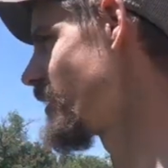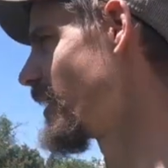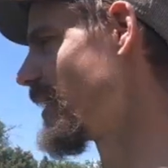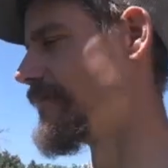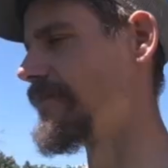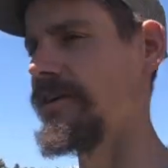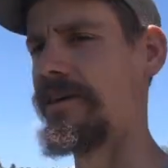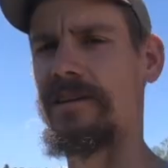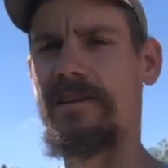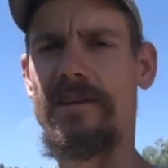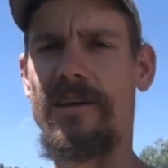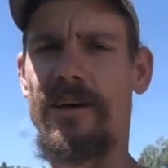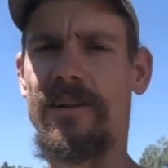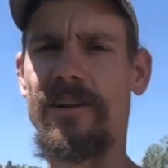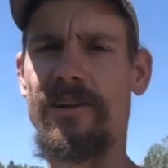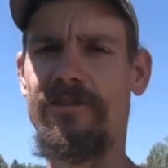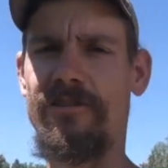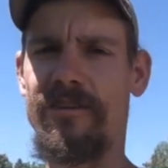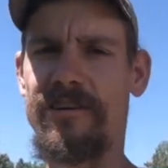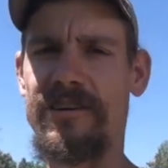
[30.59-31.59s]
and then the
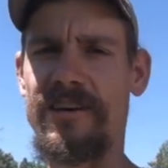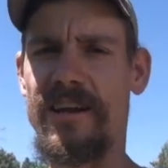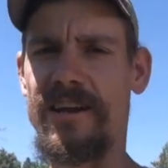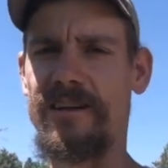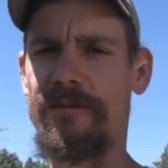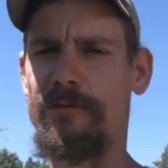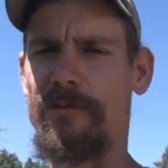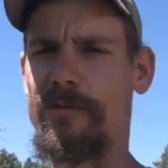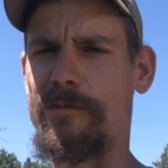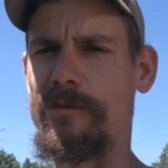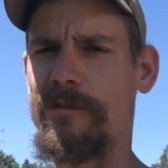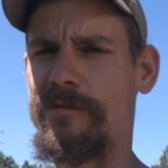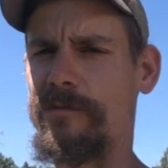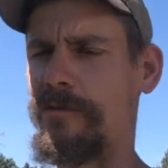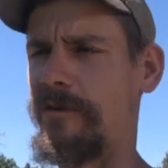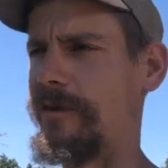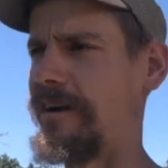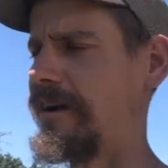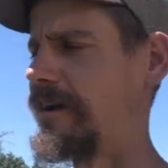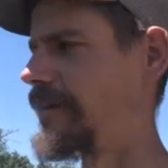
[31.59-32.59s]
electric netting will move
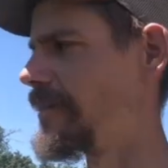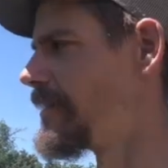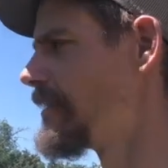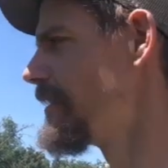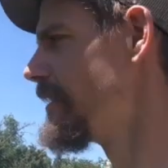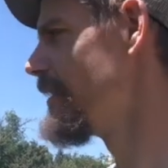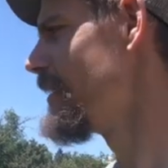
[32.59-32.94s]
them around.